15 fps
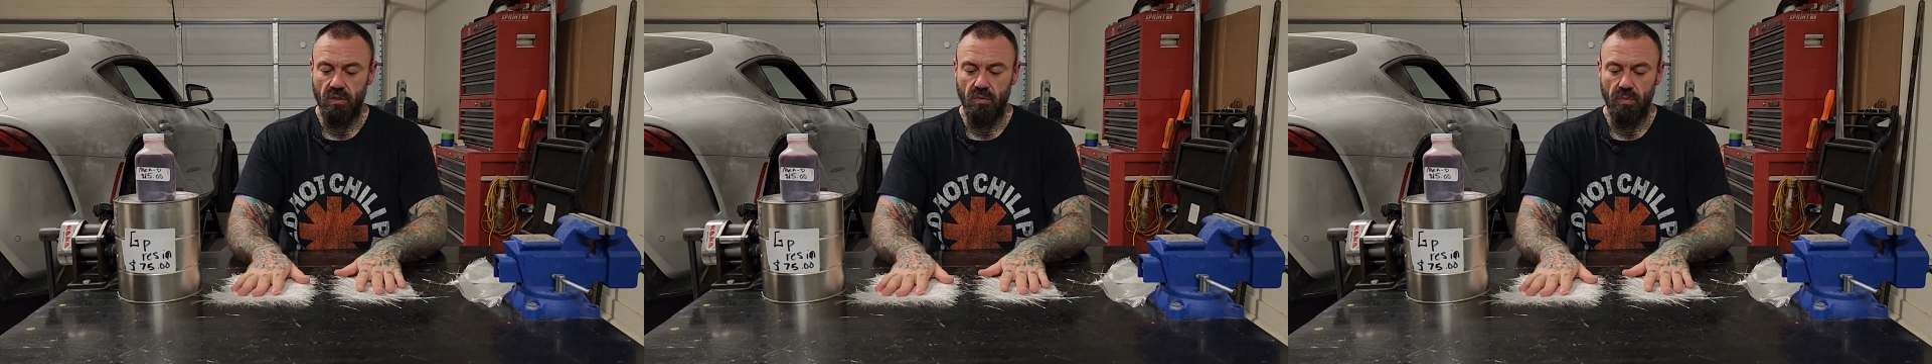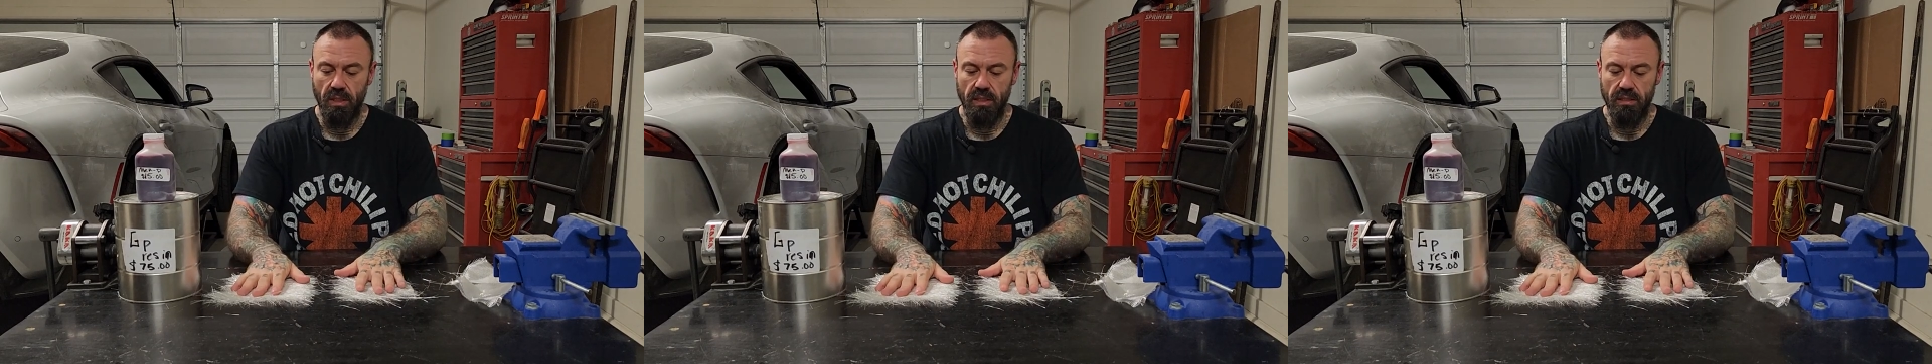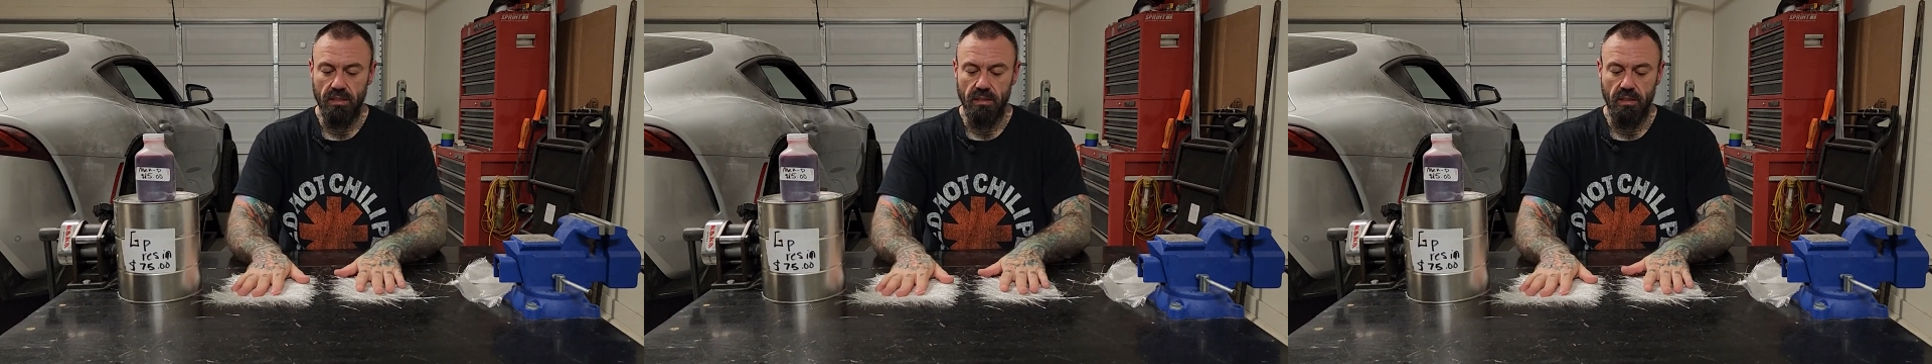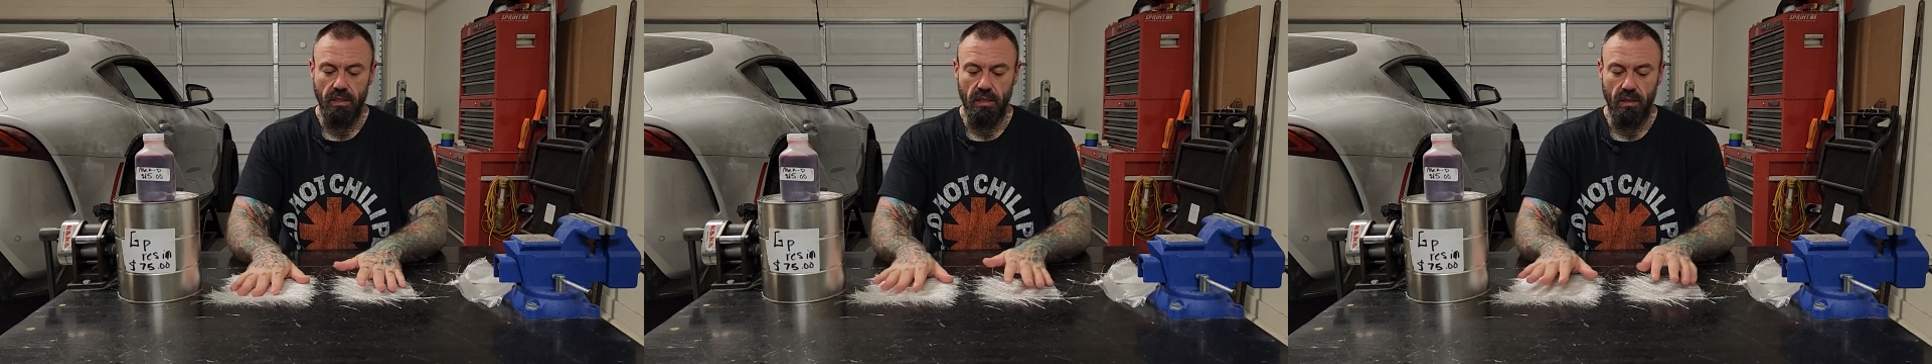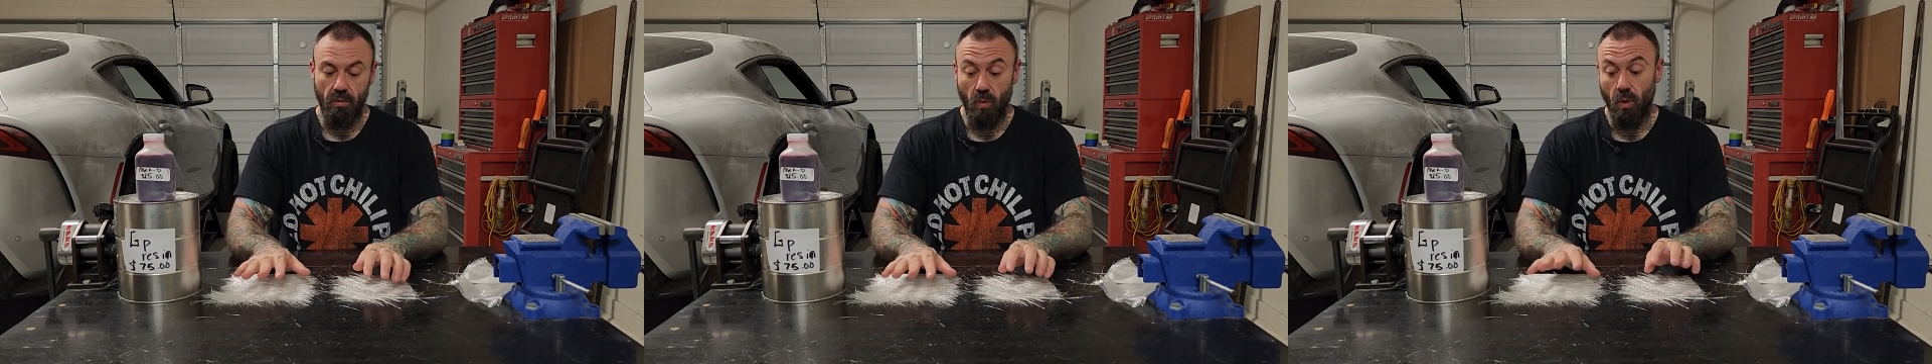two pieces
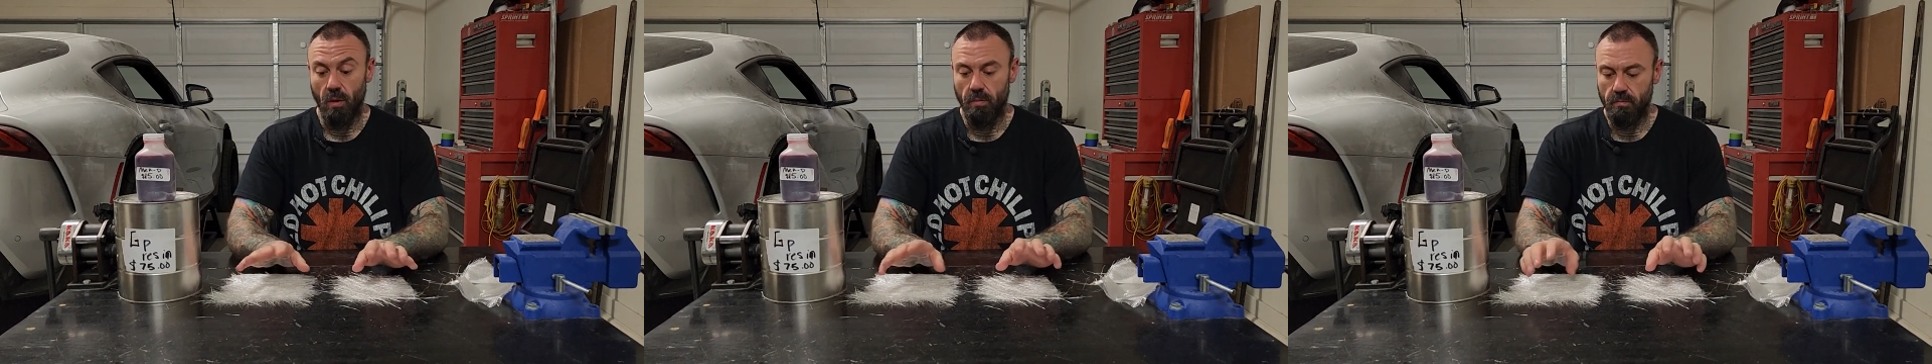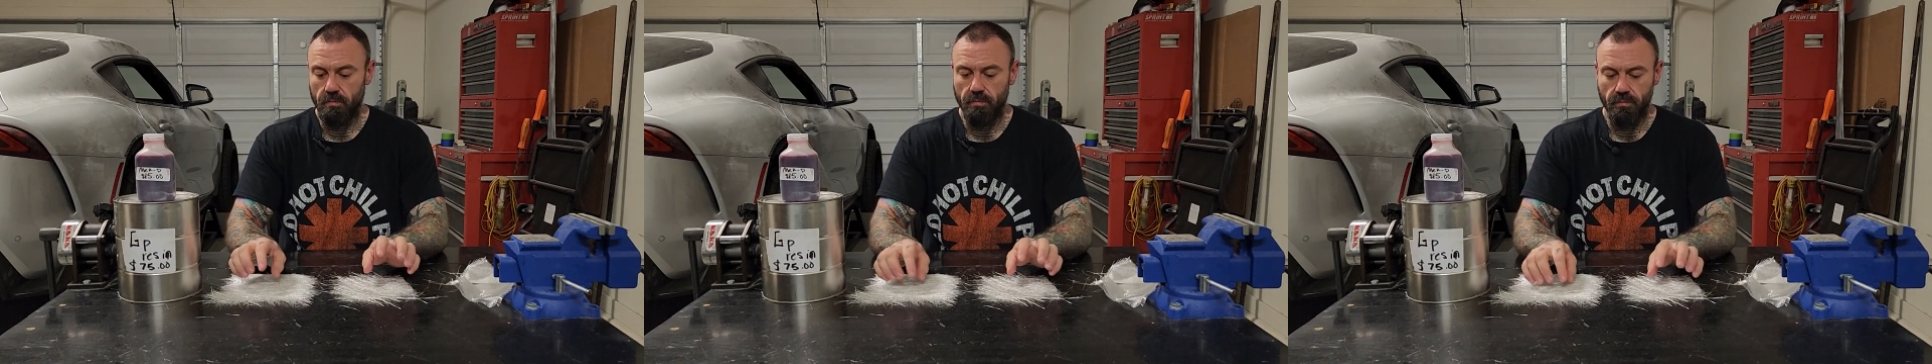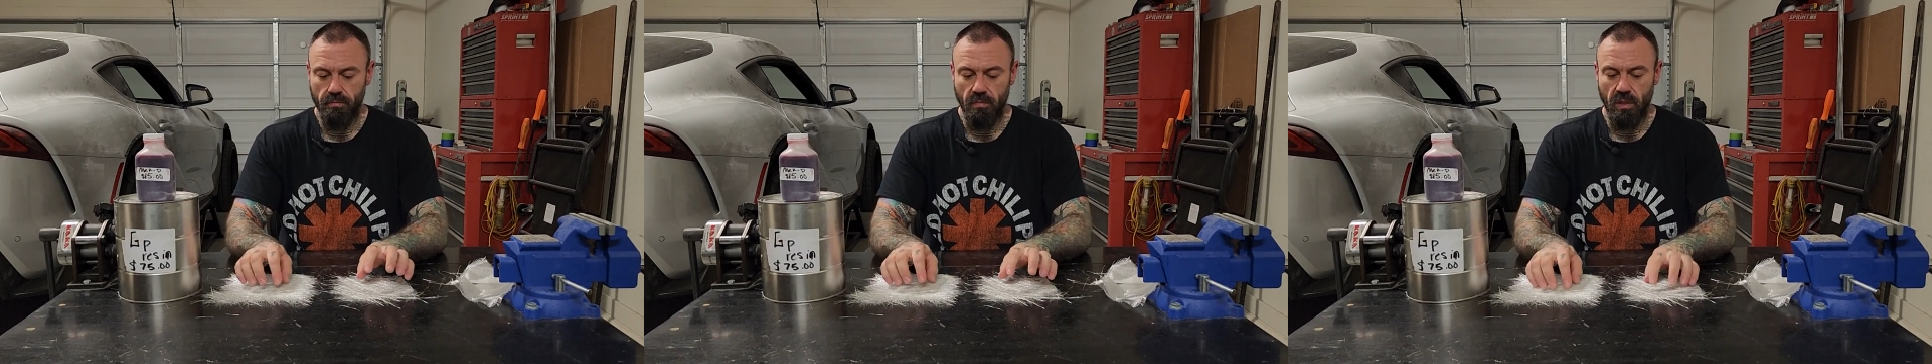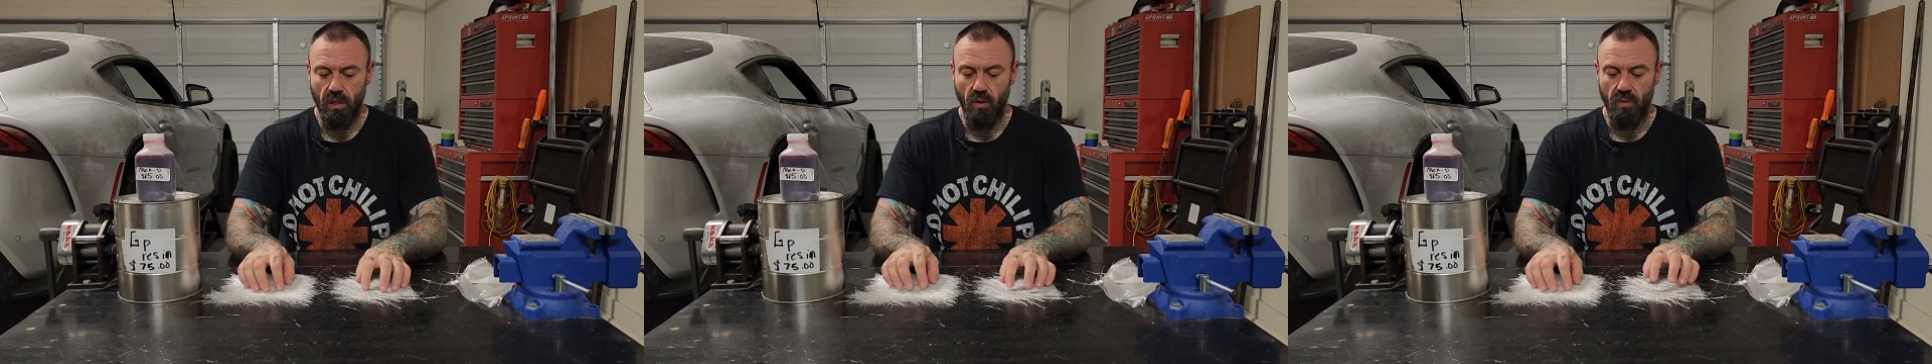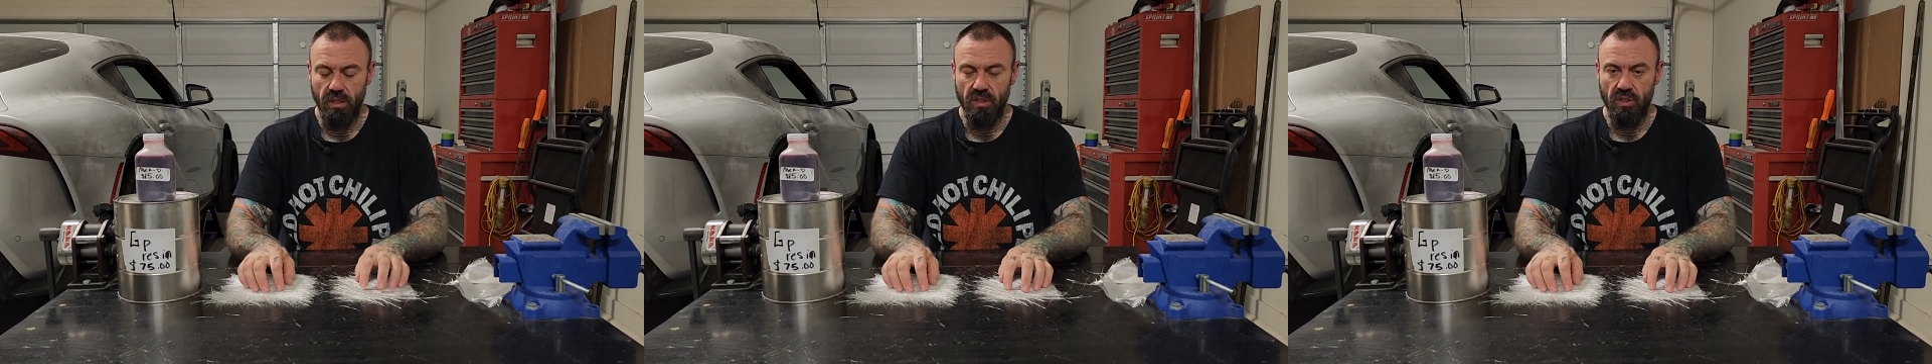here or you
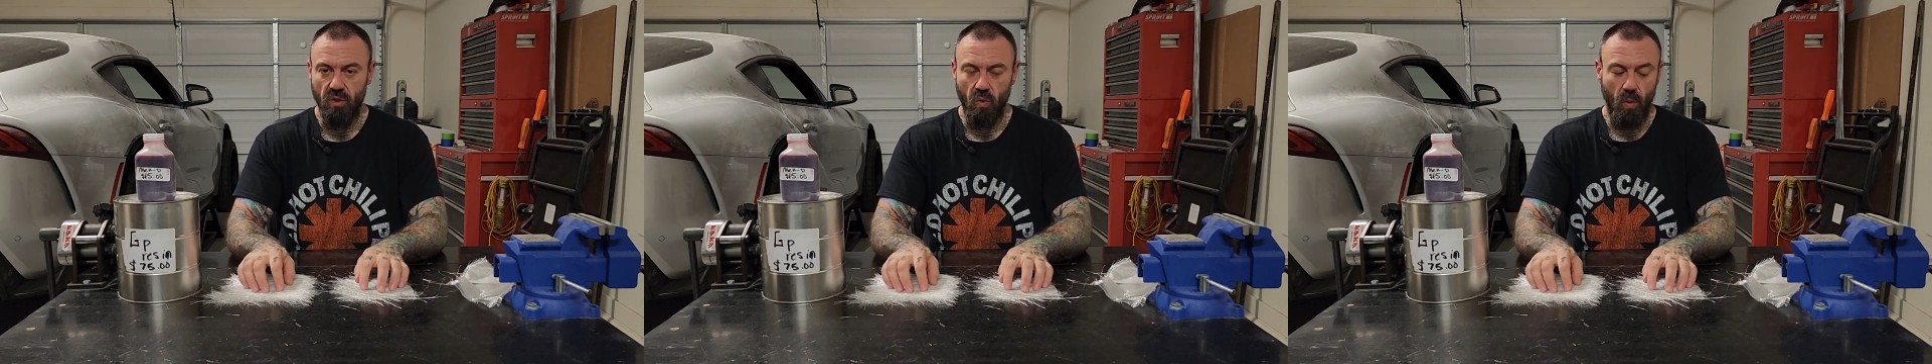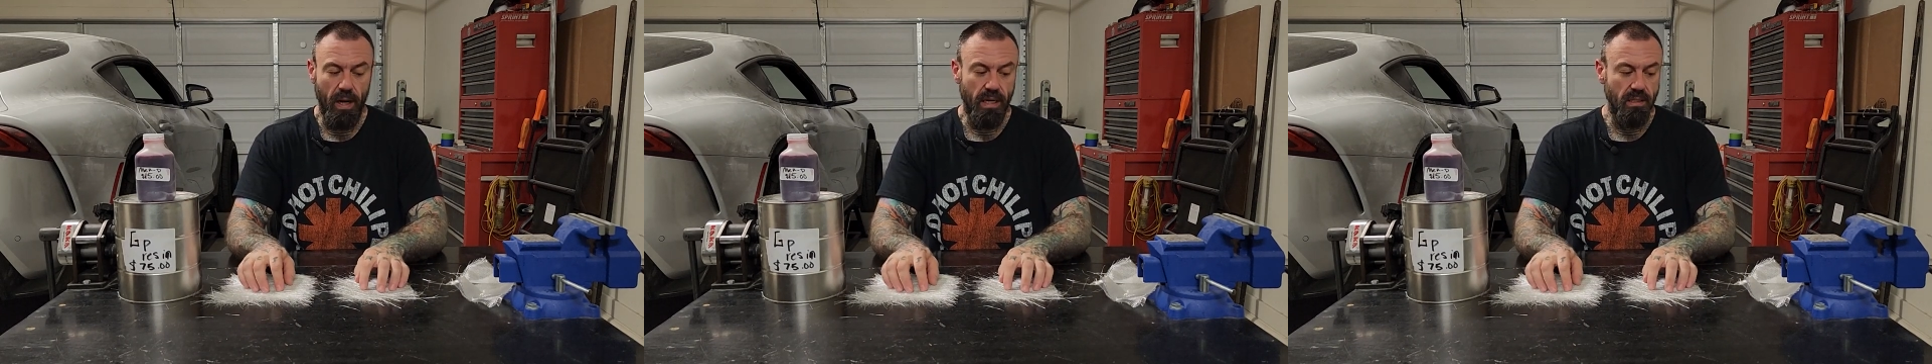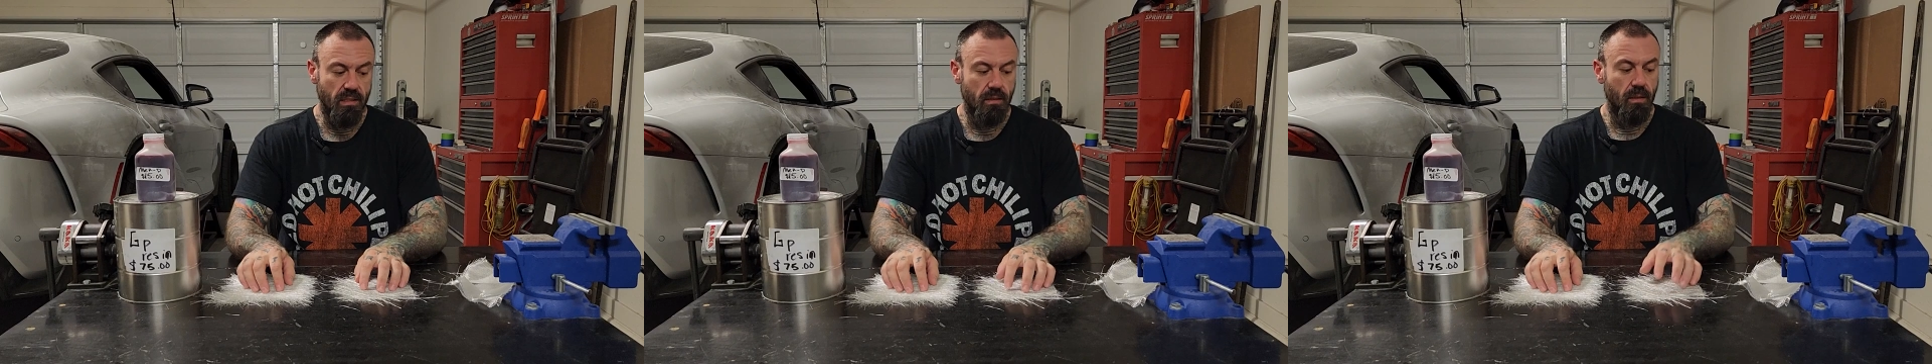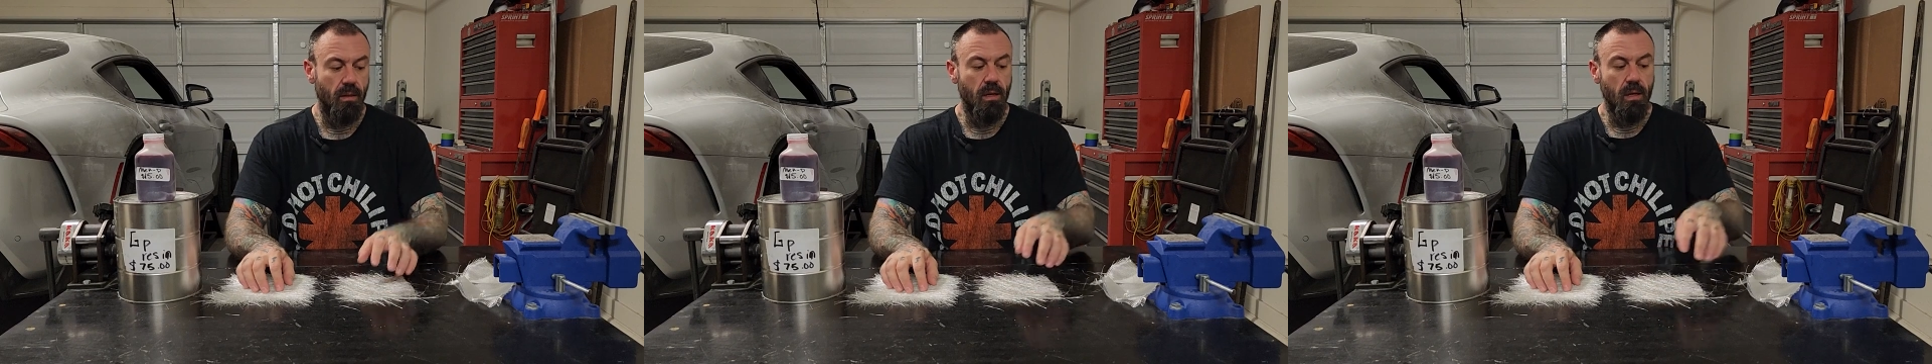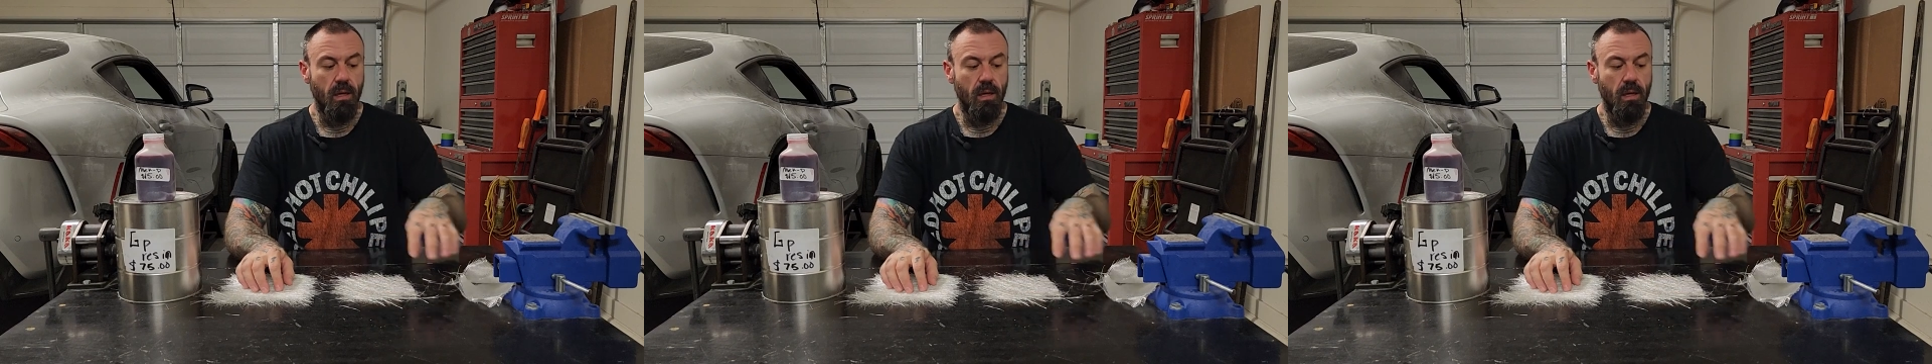know these two weights